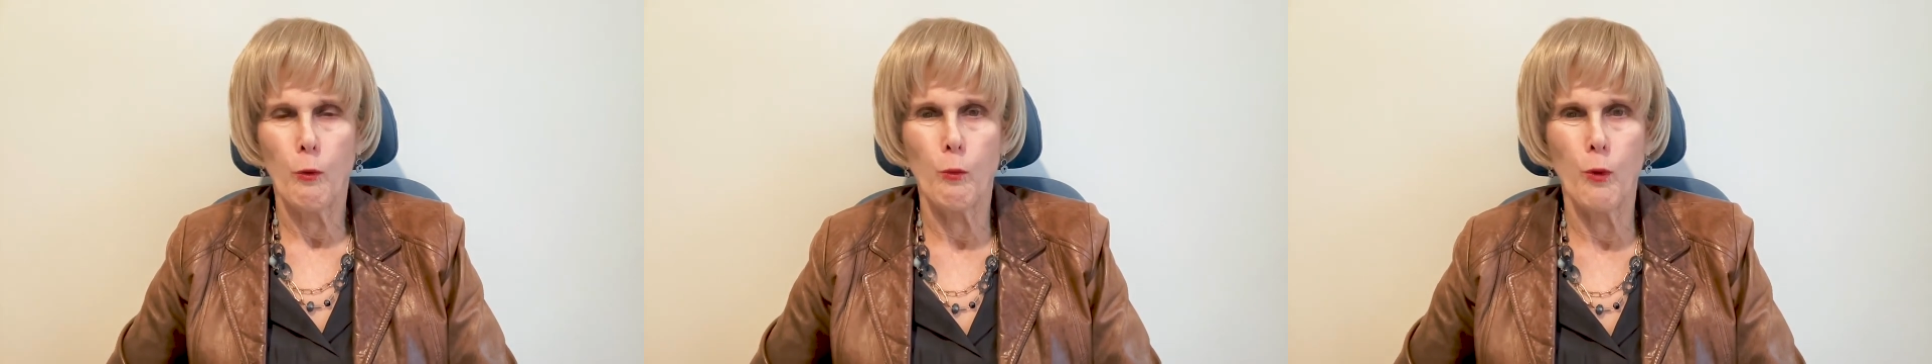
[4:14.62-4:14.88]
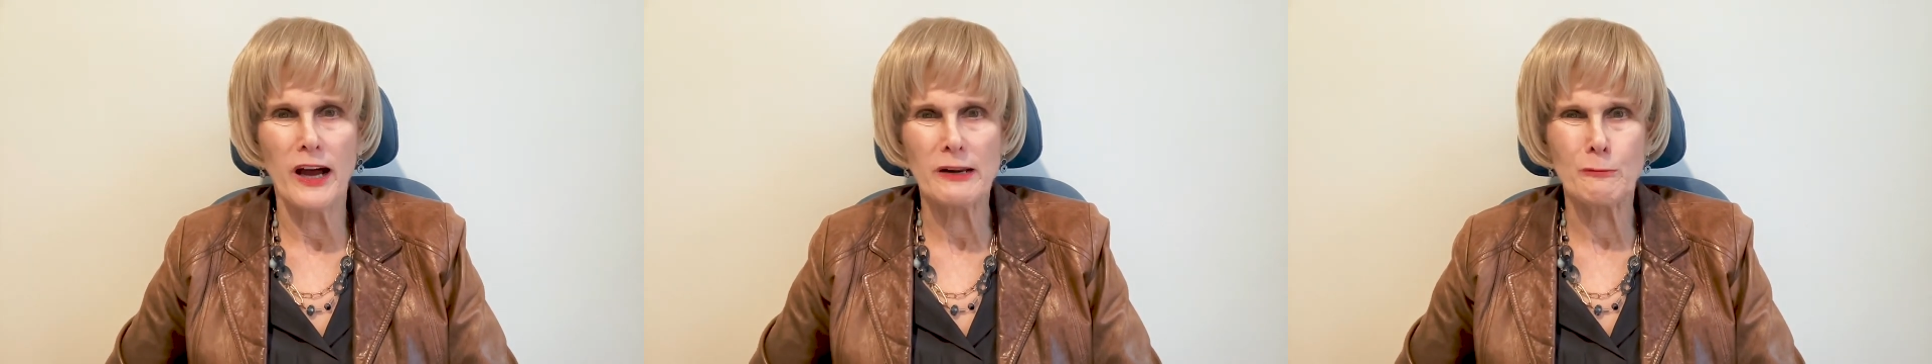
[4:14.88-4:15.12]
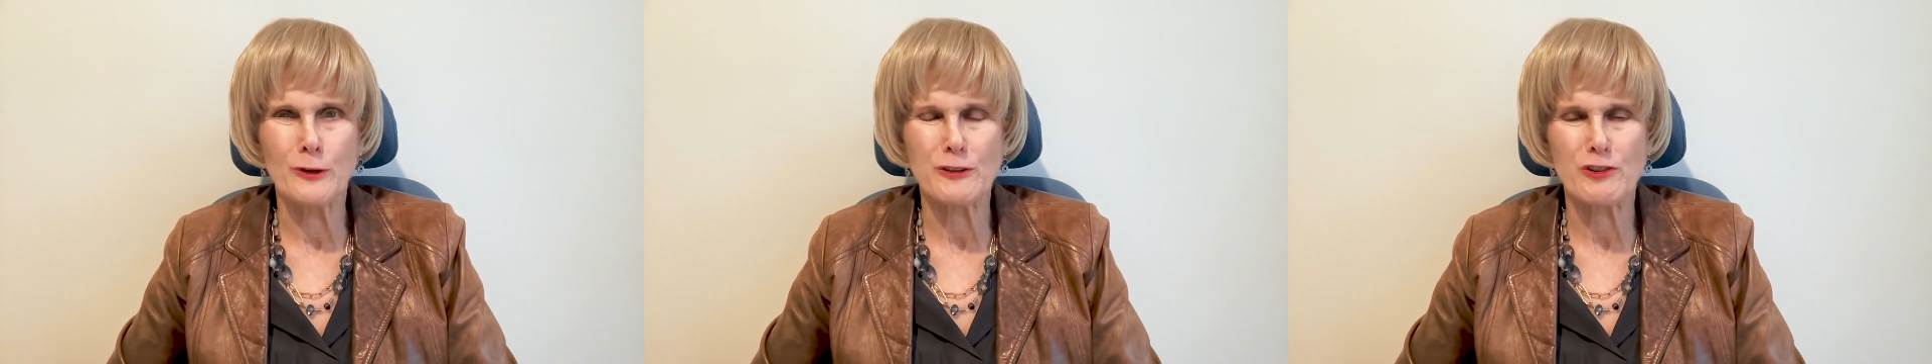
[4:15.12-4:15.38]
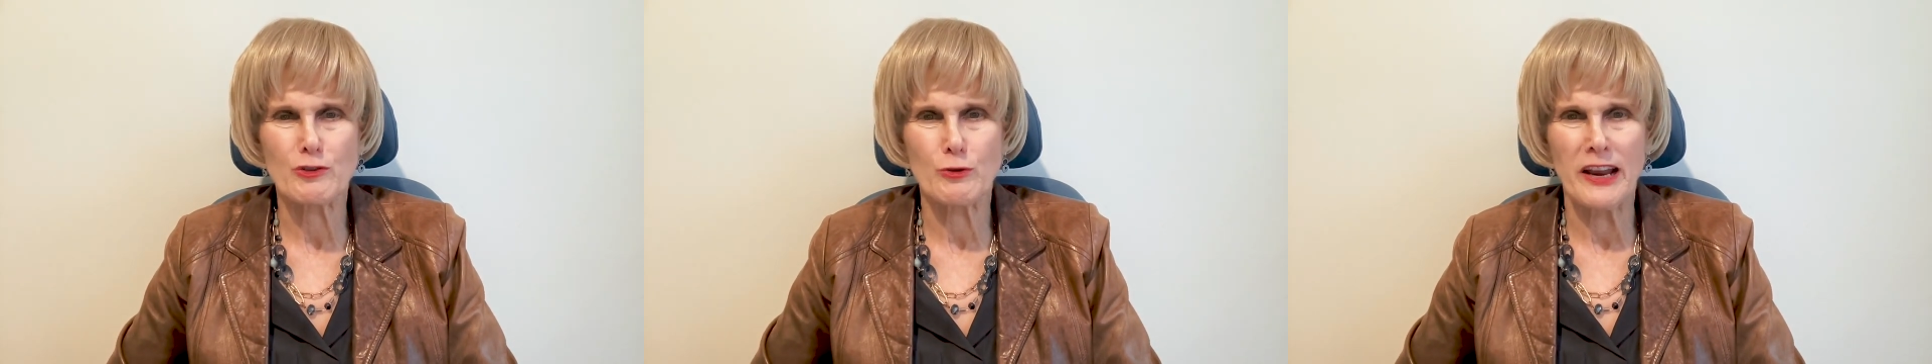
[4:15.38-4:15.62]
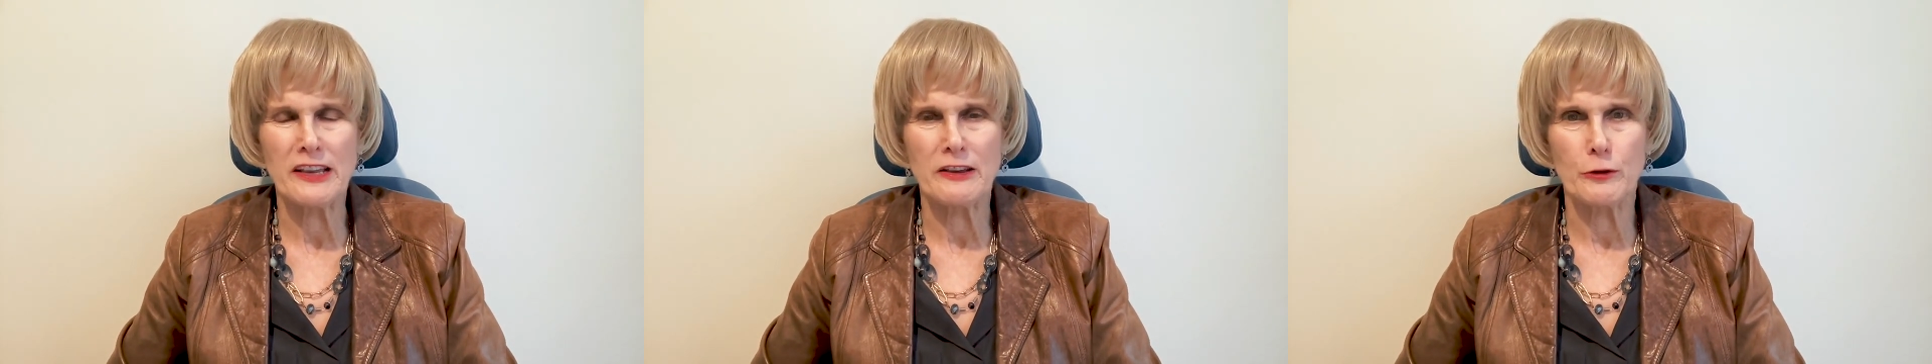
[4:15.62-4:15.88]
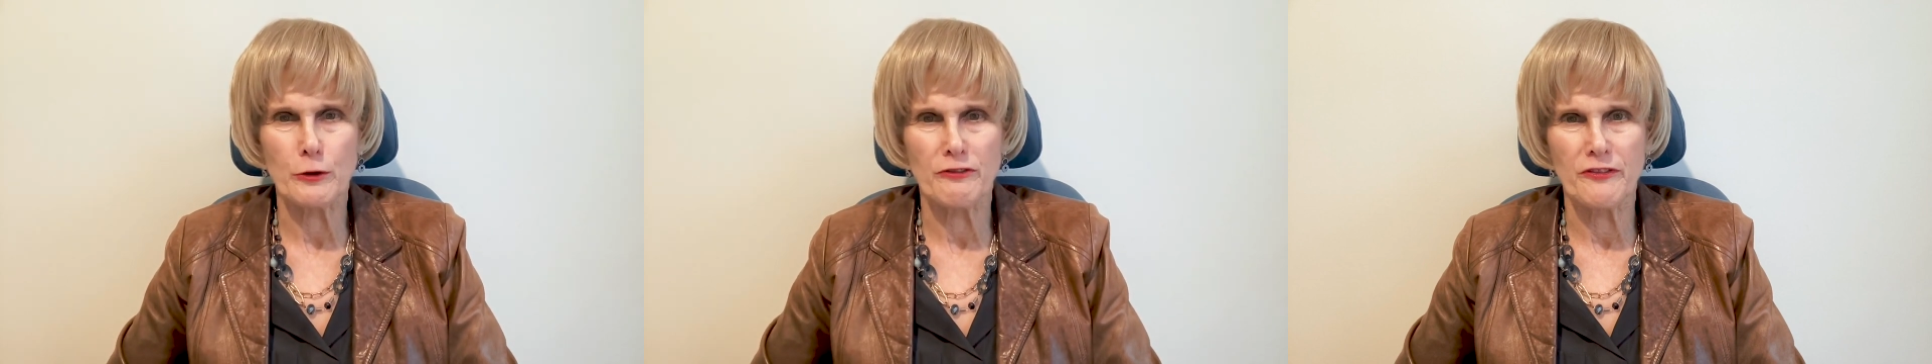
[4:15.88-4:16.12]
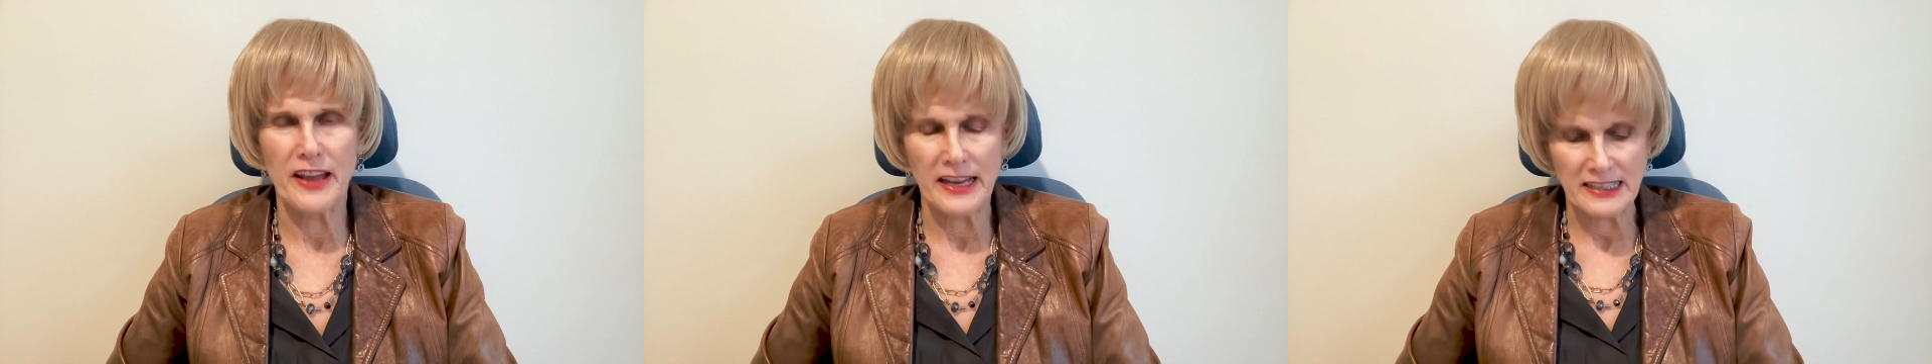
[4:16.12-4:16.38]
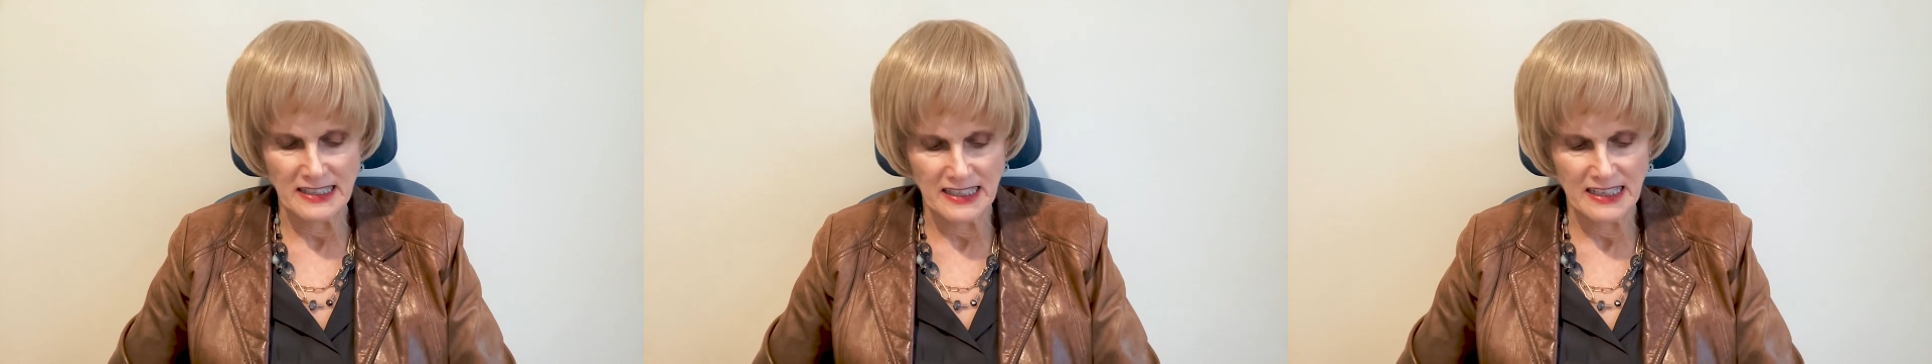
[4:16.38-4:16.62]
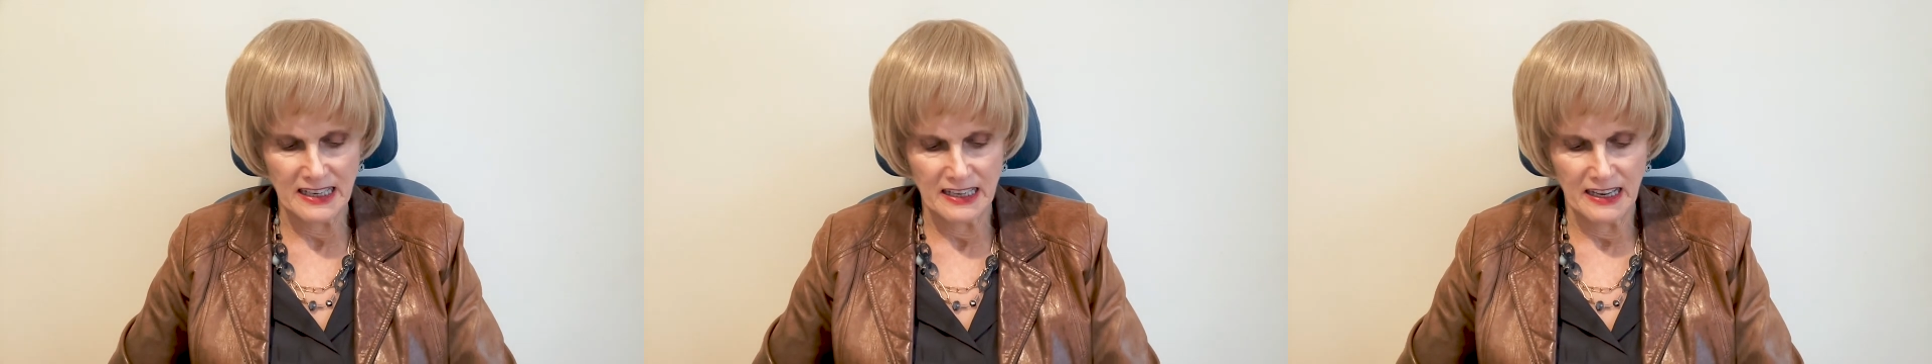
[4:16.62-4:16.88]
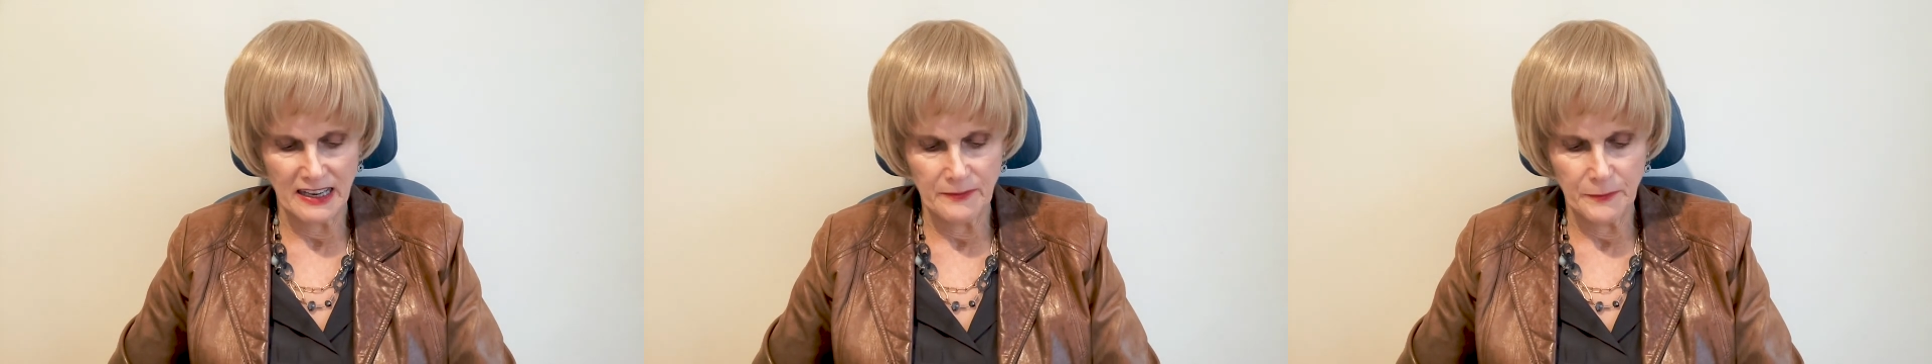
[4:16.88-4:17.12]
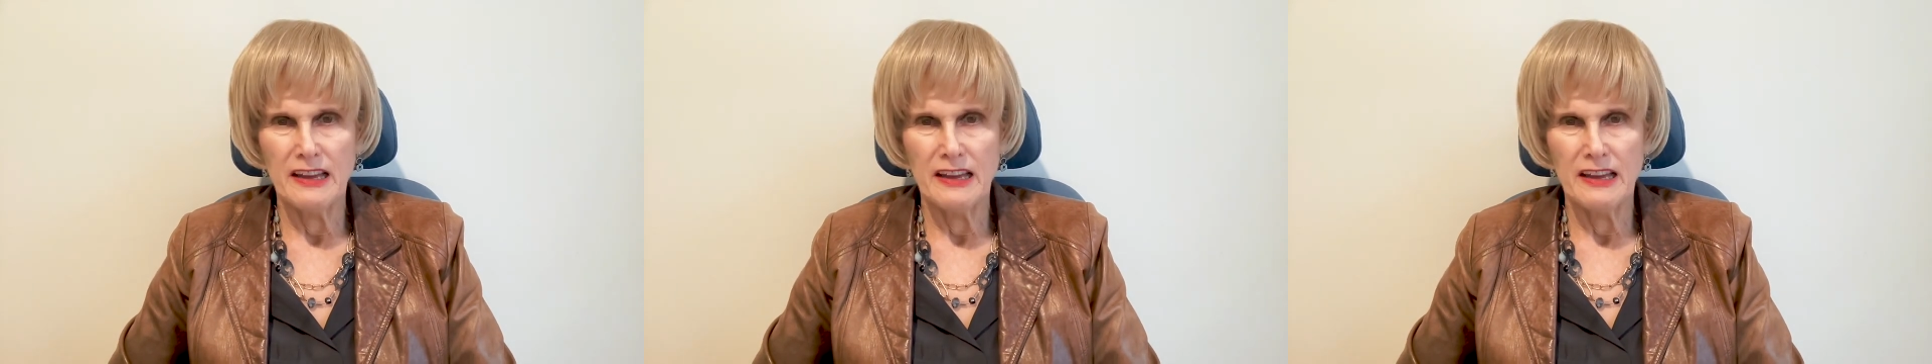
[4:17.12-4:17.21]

one will strike your fancy.